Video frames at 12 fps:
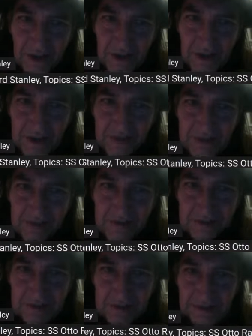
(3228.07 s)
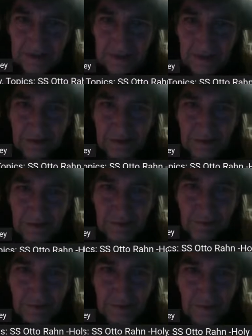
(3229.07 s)
But why? What
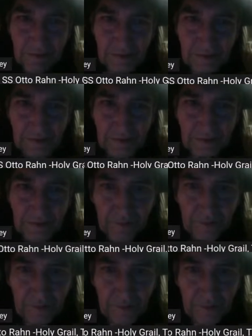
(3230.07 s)
is it about this research